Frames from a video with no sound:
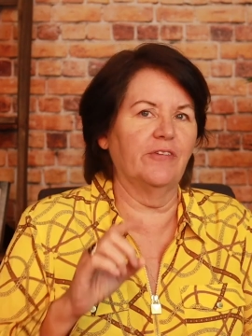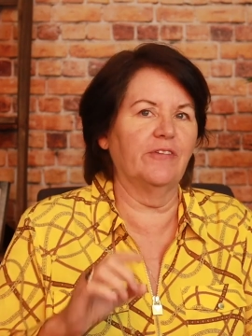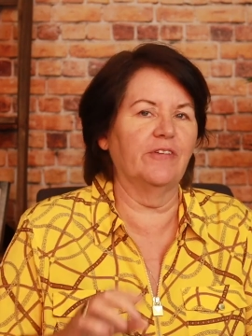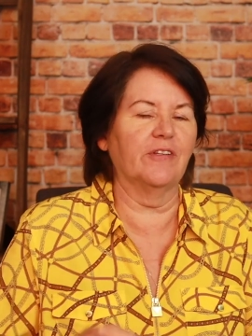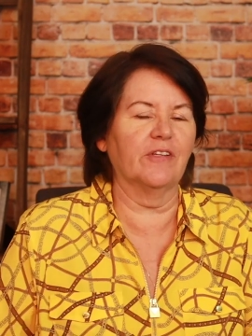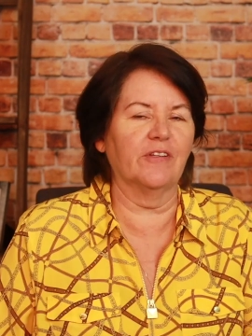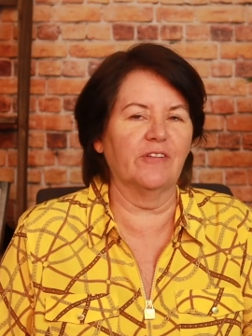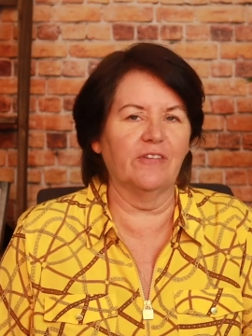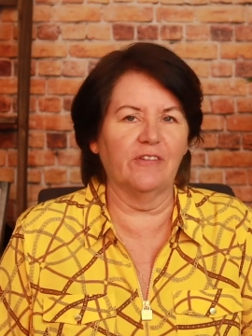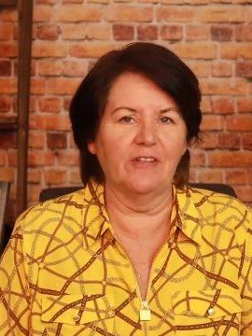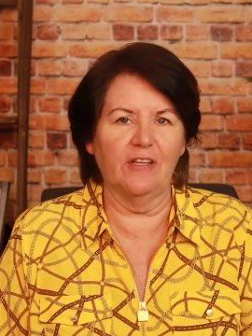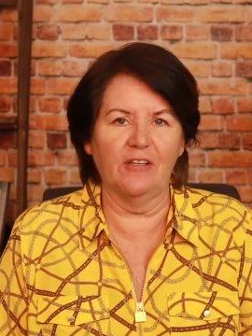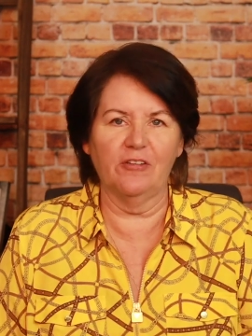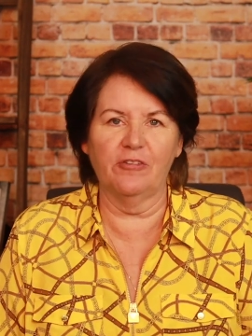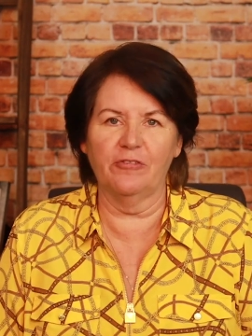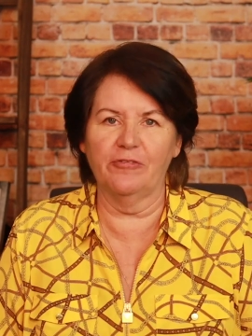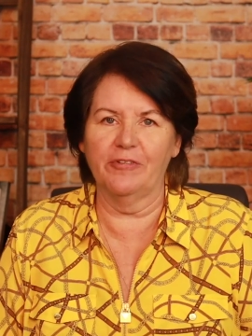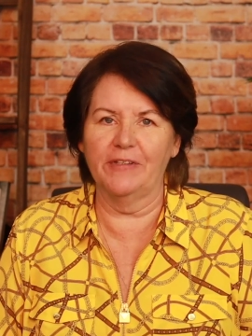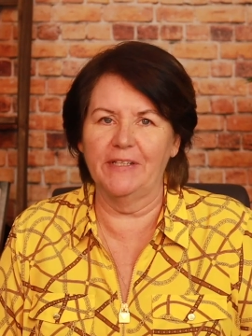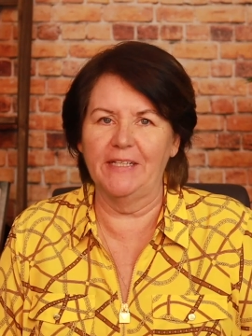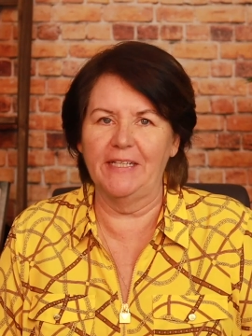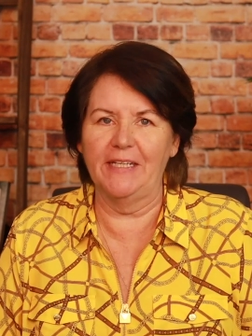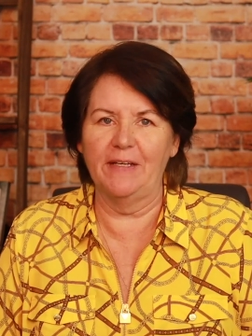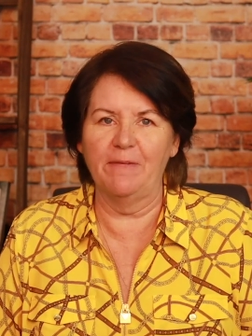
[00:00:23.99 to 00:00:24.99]

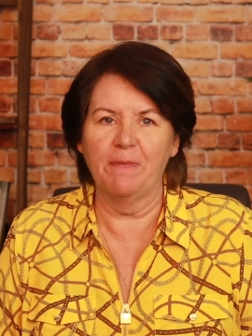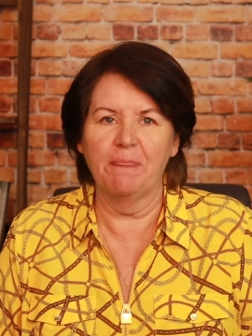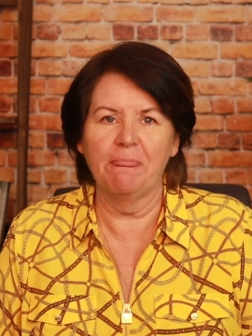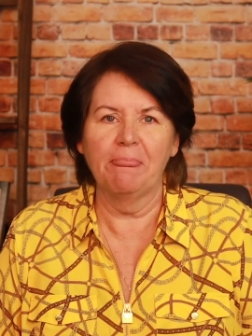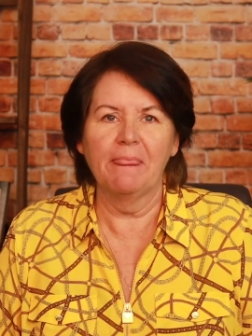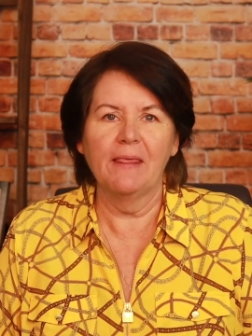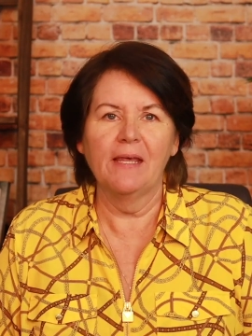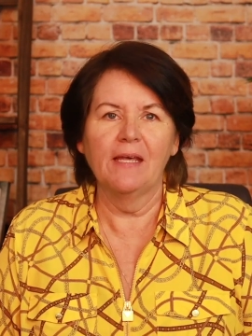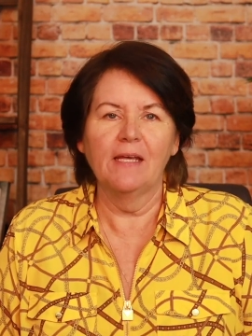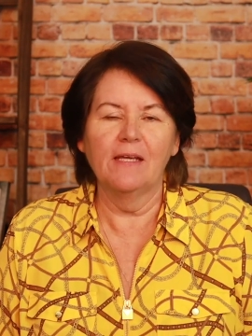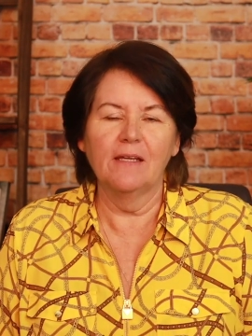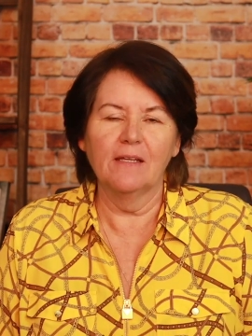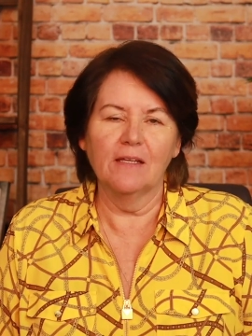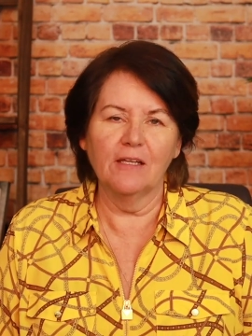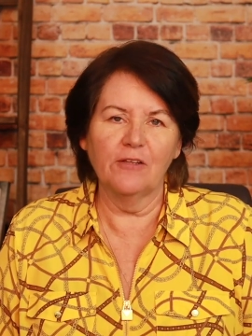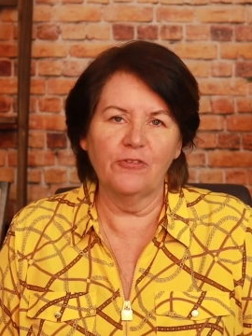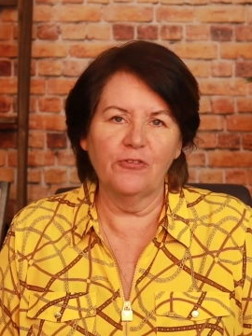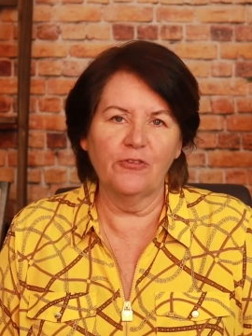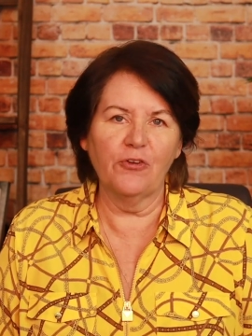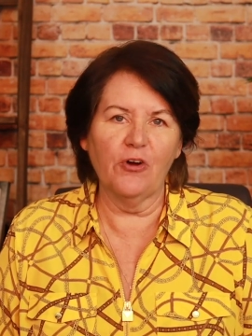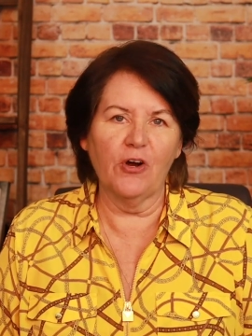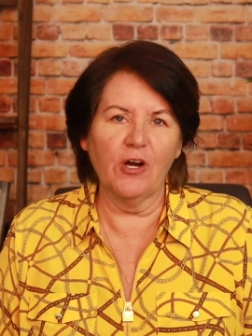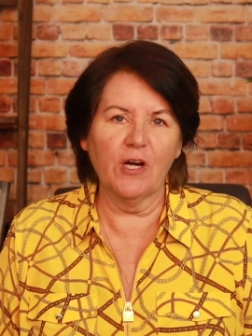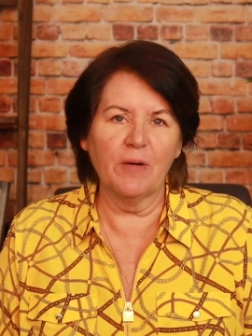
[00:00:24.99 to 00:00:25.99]
successfully.
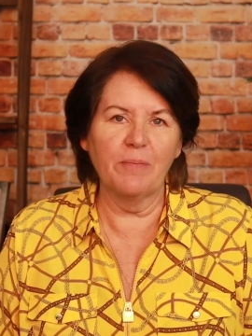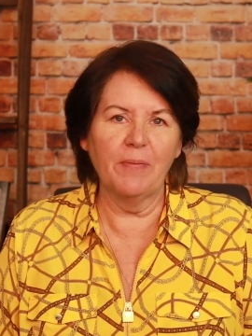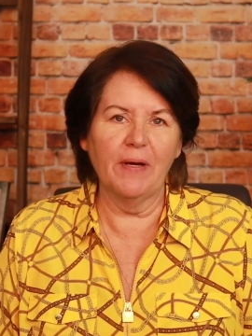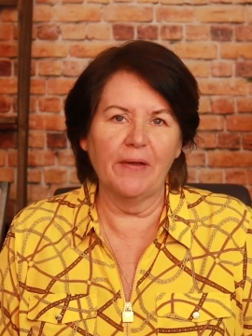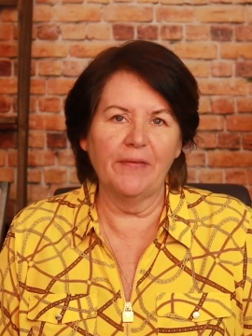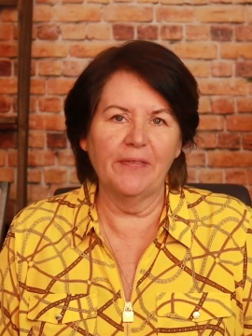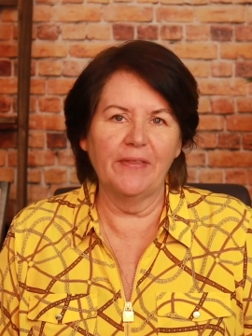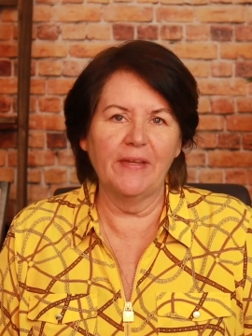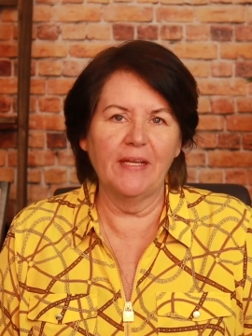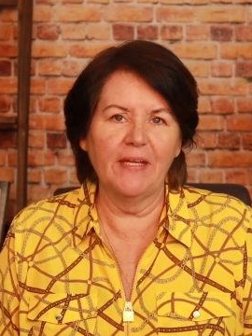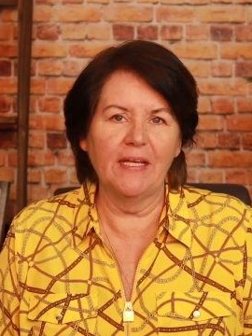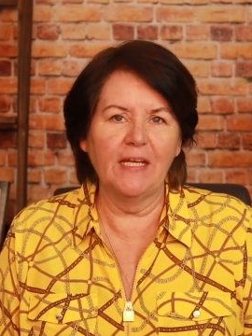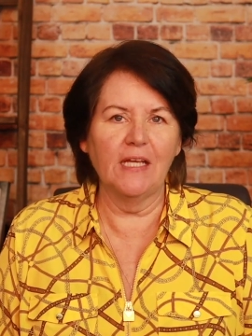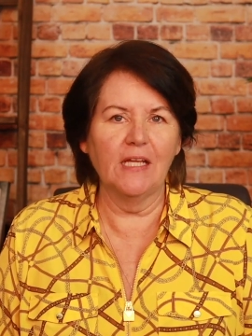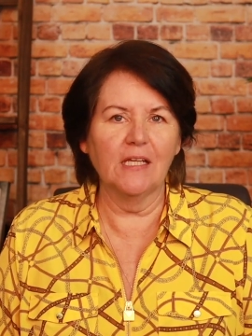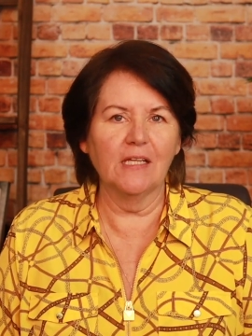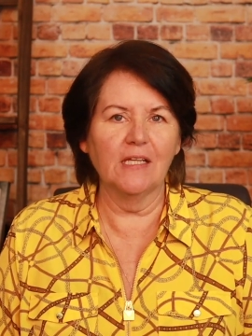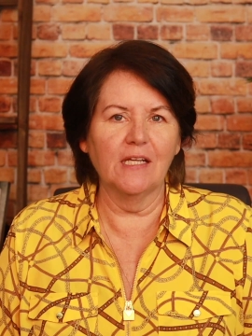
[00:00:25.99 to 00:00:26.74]
Let's talk about the